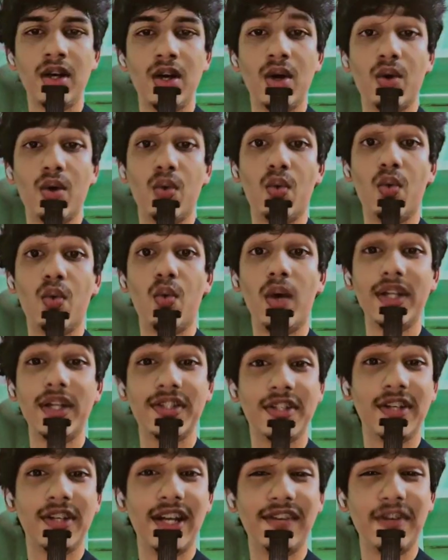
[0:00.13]
What's
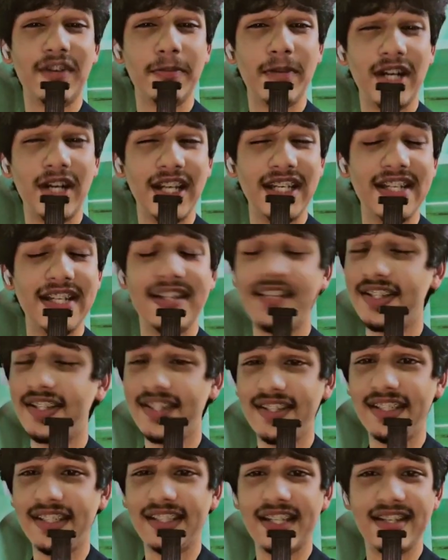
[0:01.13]
good, everybody? This is
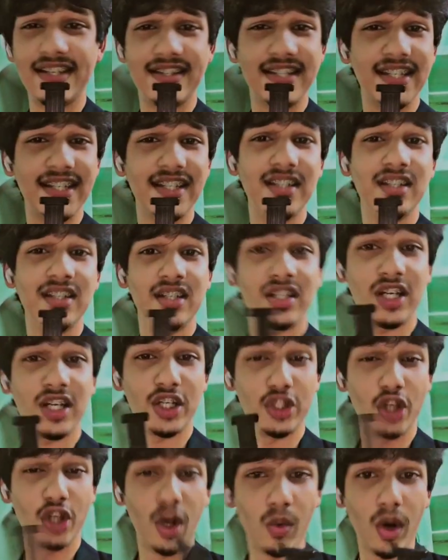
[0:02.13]
TKC, and
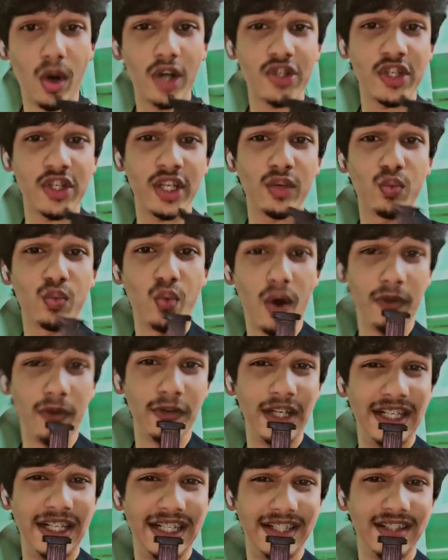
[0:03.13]
you're watching Waffle
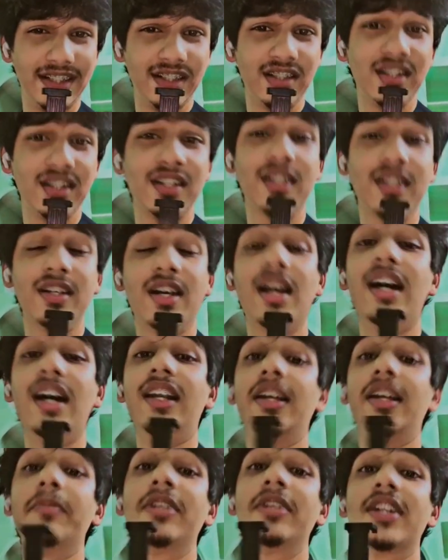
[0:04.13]
Innit. Let
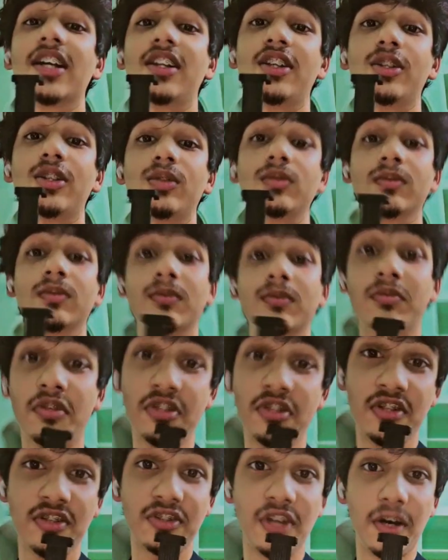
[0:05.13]
me tell you, this
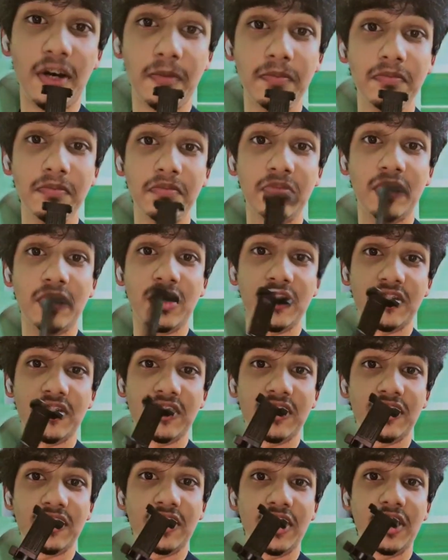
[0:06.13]
is dumb because this
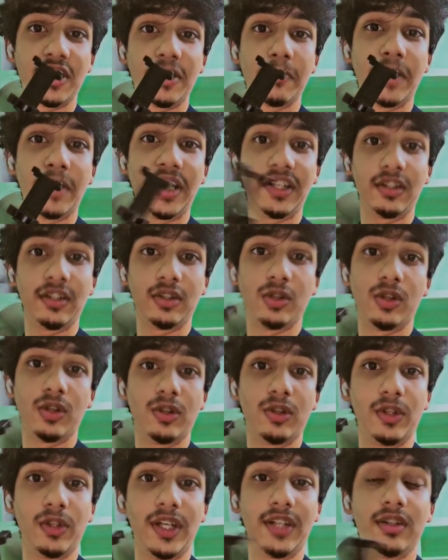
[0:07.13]
is really mic, you all know
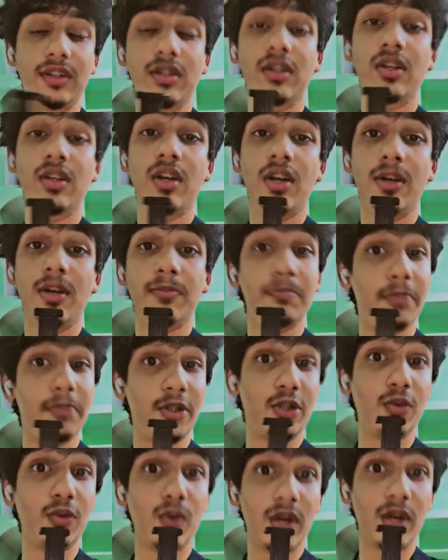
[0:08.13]
that. But you
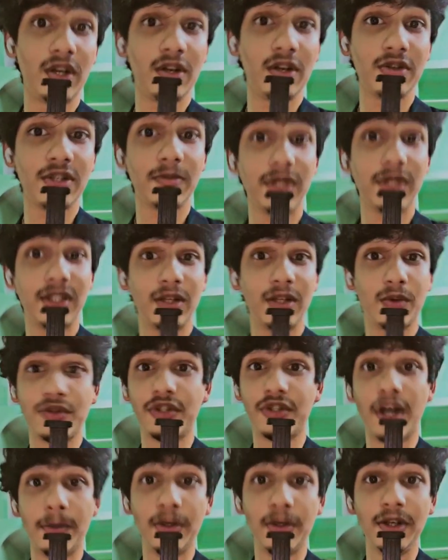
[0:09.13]
want to know something that was dumber?